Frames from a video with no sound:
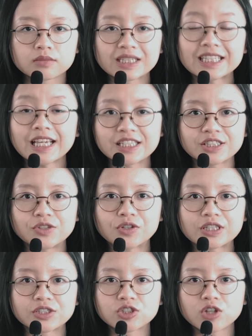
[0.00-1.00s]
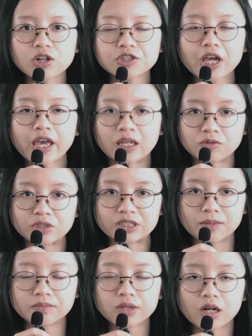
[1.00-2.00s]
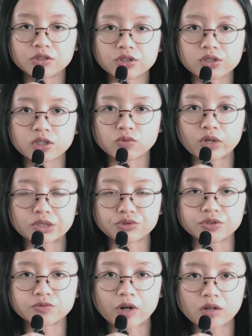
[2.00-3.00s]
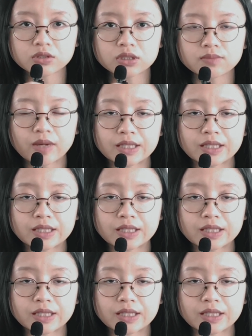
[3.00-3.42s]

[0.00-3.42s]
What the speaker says: Yes, you can start hiring them under the graduate route,